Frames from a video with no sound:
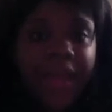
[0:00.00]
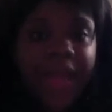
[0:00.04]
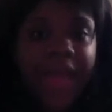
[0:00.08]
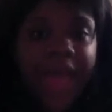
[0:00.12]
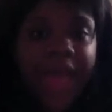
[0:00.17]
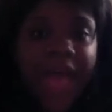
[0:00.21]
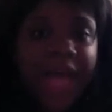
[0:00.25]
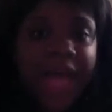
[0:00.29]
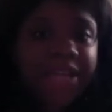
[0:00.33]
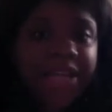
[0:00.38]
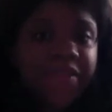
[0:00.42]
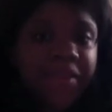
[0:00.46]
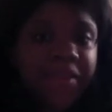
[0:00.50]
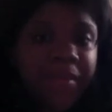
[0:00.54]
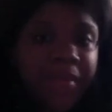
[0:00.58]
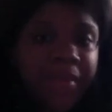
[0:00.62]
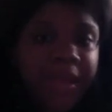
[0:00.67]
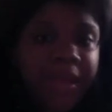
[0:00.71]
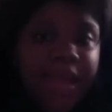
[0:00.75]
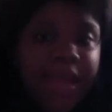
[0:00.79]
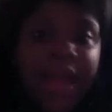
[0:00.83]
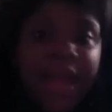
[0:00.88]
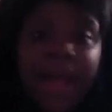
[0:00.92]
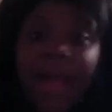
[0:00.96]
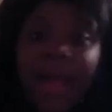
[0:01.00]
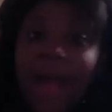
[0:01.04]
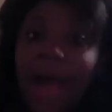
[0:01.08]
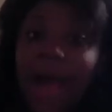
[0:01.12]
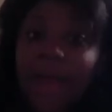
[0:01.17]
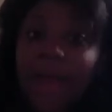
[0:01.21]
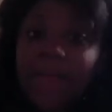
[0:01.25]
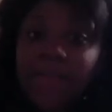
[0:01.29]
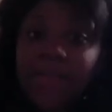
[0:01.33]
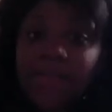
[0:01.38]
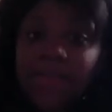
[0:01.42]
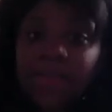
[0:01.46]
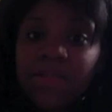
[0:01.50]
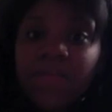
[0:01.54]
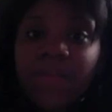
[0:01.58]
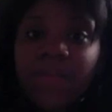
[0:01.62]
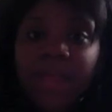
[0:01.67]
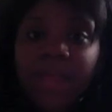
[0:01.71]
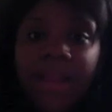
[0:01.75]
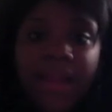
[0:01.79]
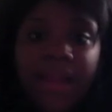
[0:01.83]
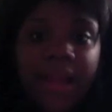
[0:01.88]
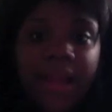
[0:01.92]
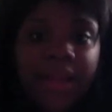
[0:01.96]
As for me, I'm a student
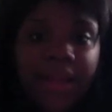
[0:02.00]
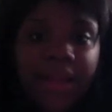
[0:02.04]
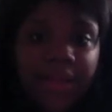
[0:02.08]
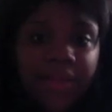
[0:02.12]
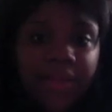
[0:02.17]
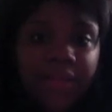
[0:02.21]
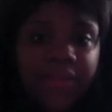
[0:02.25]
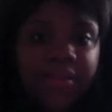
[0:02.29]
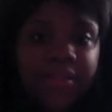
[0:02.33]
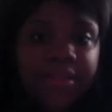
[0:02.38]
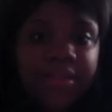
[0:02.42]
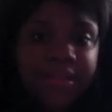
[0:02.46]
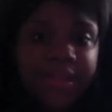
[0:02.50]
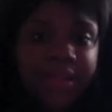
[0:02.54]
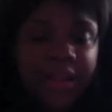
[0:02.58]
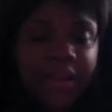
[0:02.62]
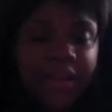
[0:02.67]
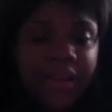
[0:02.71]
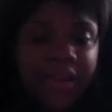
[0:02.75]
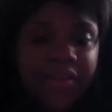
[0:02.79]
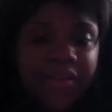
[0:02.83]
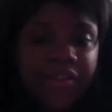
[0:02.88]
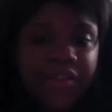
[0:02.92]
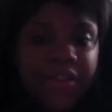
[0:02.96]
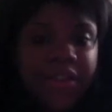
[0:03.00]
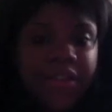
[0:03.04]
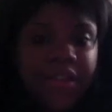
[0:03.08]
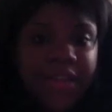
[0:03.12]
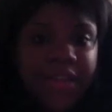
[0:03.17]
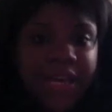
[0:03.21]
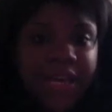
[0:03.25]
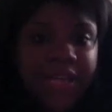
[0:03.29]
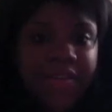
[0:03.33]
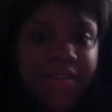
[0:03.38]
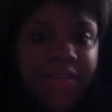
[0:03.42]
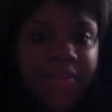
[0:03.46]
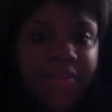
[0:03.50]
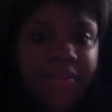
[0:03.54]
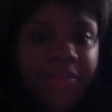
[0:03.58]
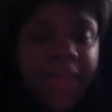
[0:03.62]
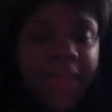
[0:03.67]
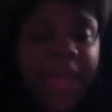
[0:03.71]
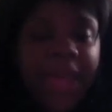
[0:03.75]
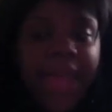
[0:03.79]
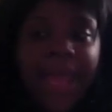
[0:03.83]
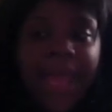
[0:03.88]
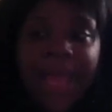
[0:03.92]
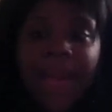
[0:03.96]
and I love using technology in the classroom.
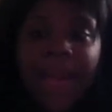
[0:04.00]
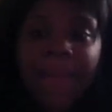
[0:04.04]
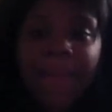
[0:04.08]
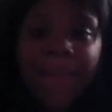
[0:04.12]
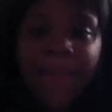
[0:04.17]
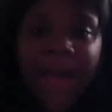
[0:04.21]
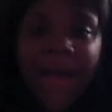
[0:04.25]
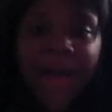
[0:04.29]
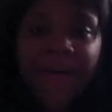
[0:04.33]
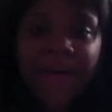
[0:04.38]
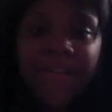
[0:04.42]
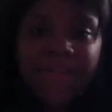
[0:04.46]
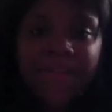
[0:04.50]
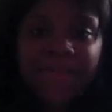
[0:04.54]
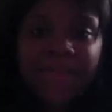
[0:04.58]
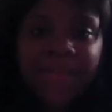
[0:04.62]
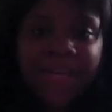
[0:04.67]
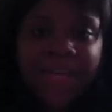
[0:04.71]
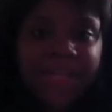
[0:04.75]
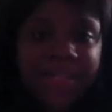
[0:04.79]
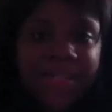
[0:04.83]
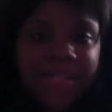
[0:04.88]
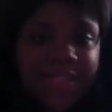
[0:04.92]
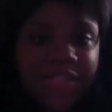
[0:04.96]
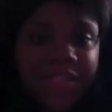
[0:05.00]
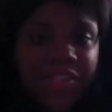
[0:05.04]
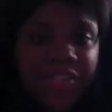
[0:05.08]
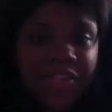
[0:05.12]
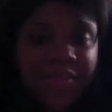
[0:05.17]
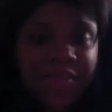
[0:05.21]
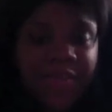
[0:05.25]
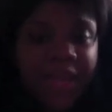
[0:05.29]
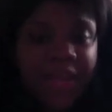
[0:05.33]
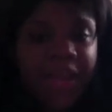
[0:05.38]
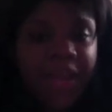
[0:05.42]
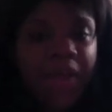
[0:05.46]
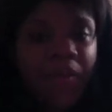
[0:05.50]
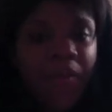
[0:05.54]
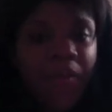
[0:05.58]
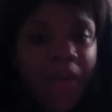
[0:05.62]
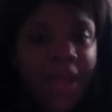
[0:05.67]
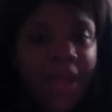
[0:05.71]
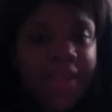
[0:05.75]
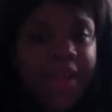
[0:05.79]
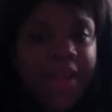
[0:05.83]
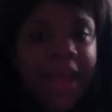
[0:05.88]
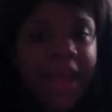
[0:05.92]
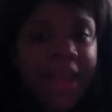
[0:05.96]
It empowers me and teaches me in a way
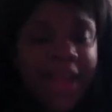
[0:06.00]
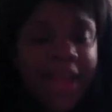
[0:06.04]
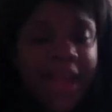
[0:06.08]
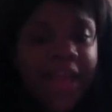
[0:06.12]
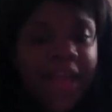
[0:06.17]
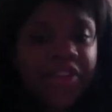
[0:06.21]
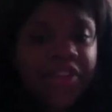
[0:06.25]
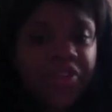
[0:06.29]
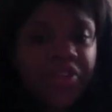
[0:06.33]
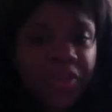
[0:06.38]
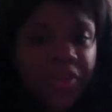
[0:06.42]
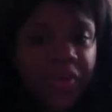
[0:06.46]
that I can actually